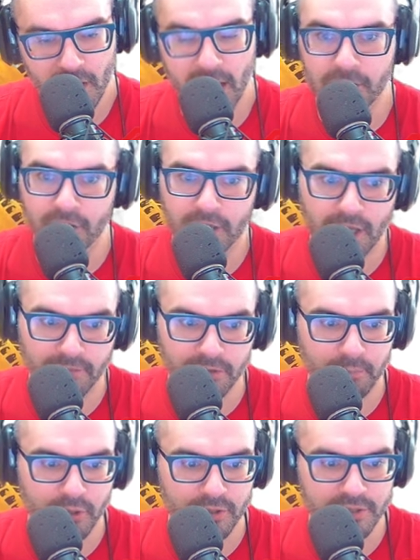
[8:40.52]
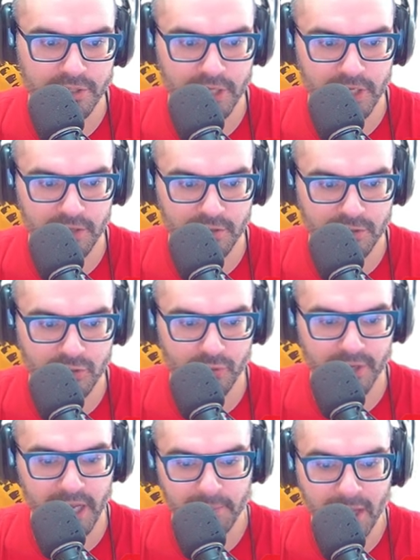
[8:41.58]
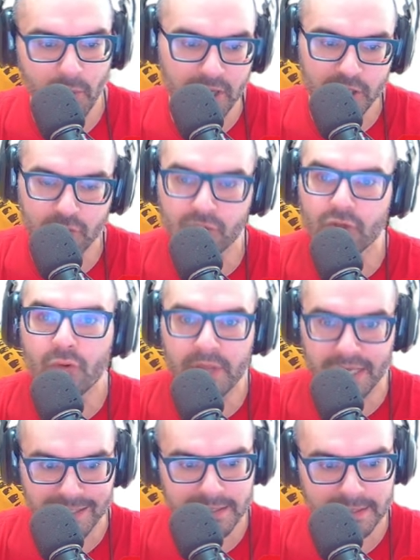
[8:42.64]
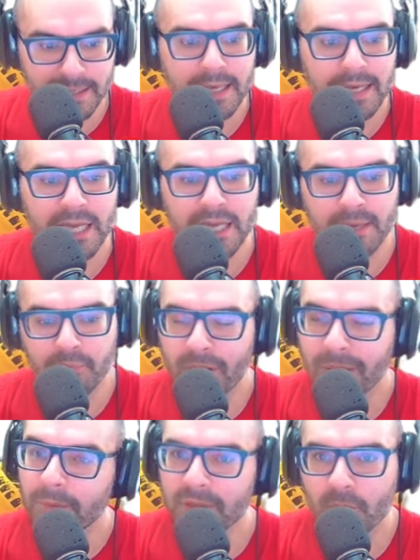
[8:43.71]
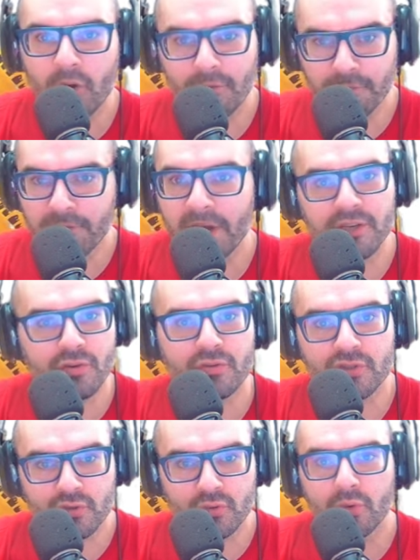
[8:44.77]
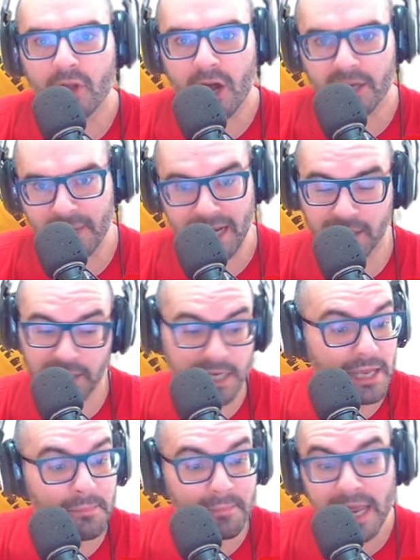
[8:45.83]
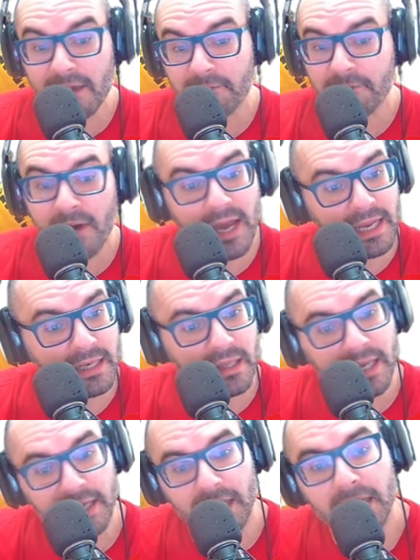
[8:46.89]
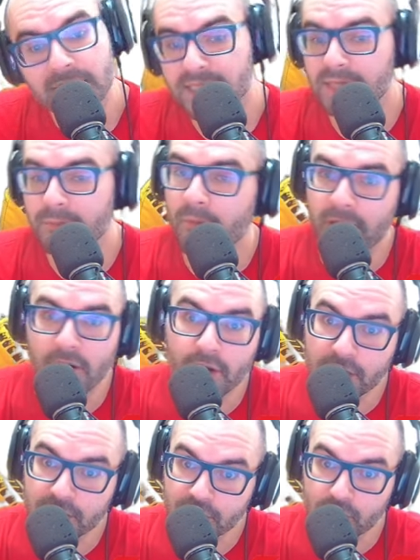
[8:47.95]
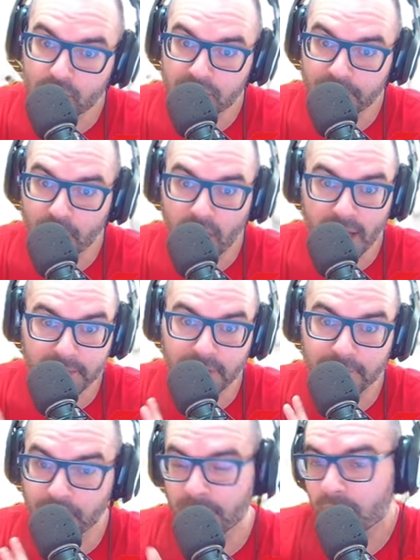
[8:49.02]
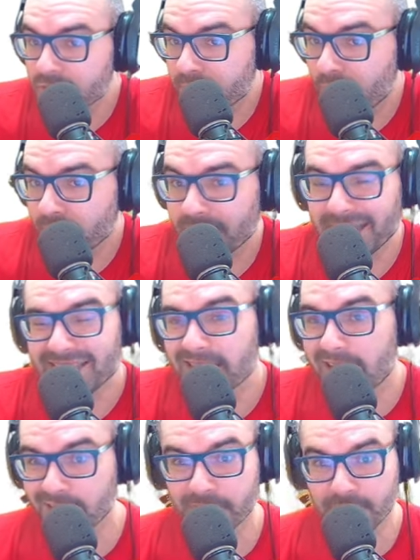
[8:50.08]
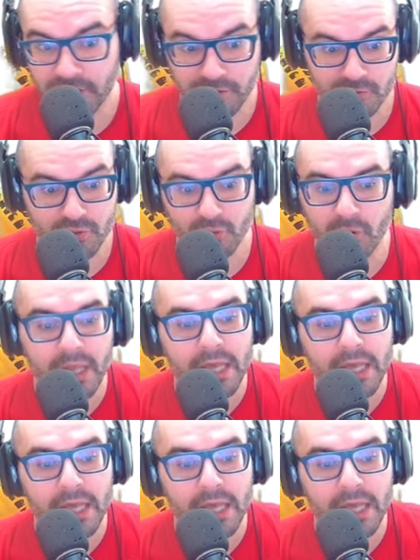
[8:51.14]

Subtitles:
and you're going to have to put your city and your school name. Now, when you do this, it probably won't find your school automatically. It may find like some American schools abroad, but for the most part, it's not going to find your school.